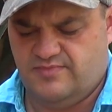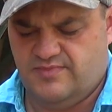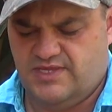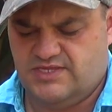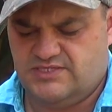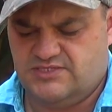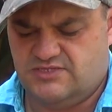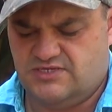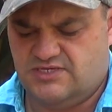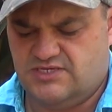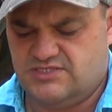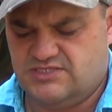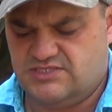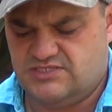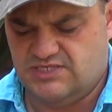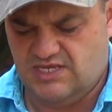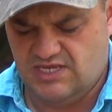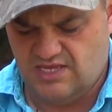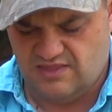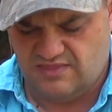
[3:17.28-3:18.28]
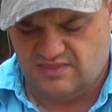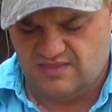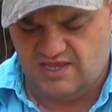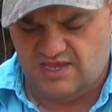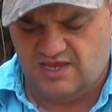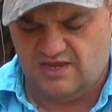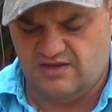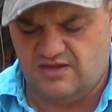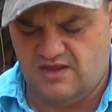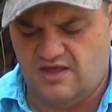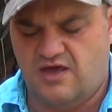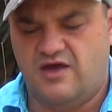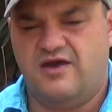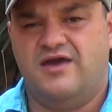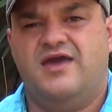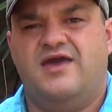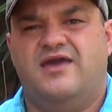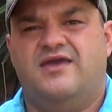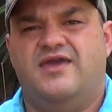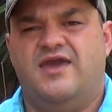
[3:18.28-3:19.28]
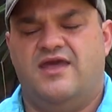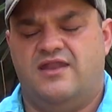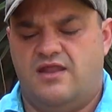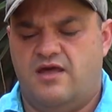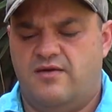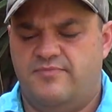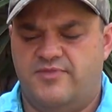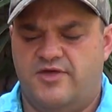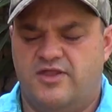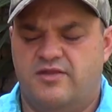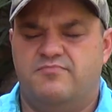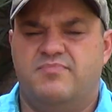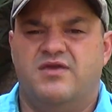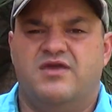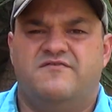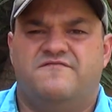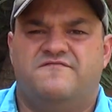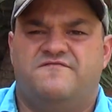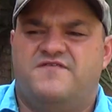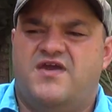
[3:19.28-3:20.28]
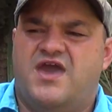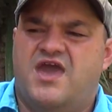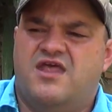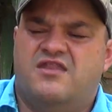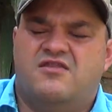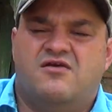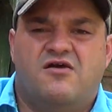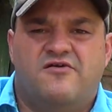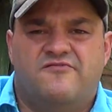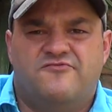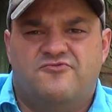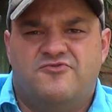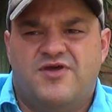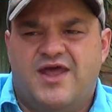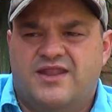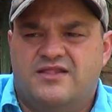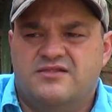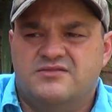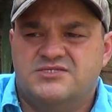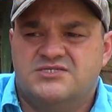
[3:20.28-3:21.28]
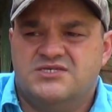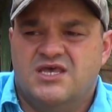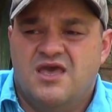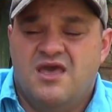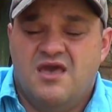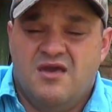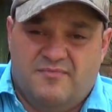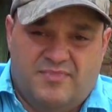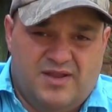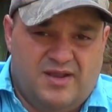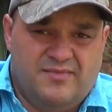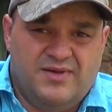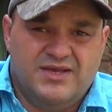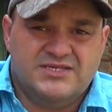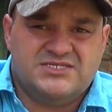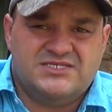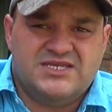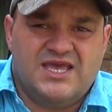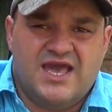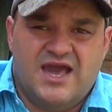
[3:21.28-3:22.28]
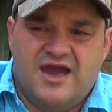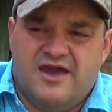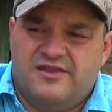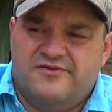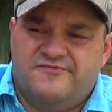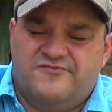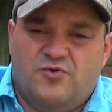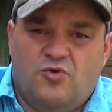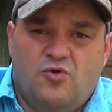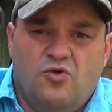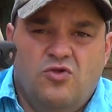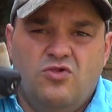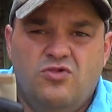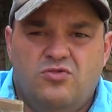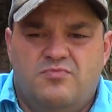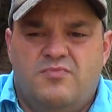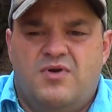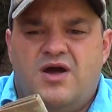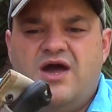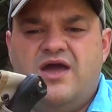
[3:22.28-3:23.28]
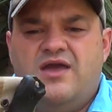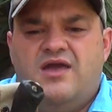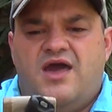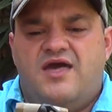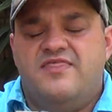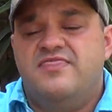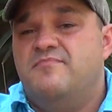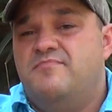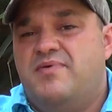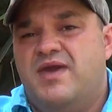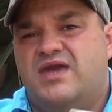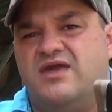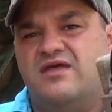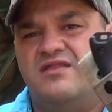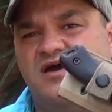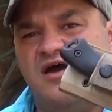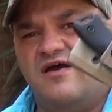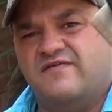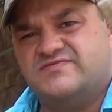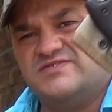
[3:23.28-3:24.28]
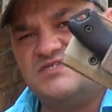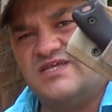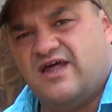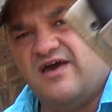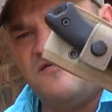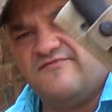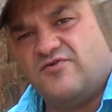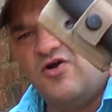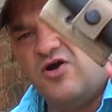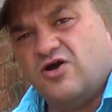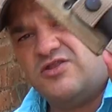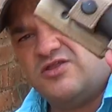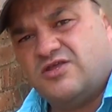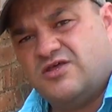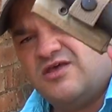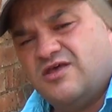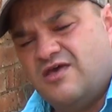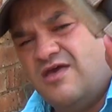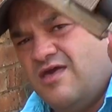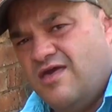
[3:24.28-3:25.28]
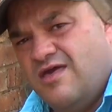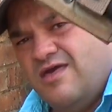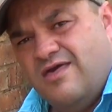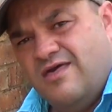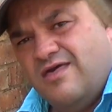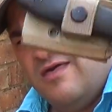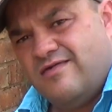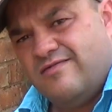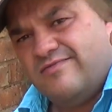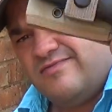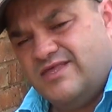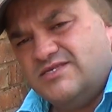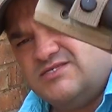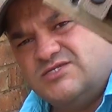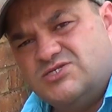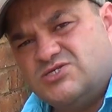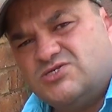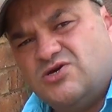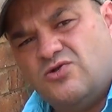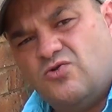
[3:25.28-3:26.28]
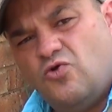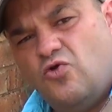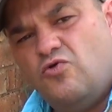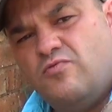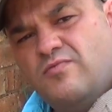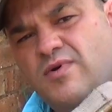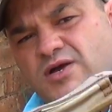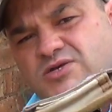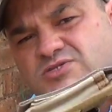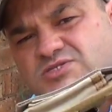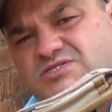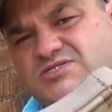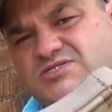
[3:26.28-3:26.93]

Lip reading: As you can see it there. Now again, I'm not a big fan of rattles, but I must say, out of all my other Becker knives that I've got, this has got almost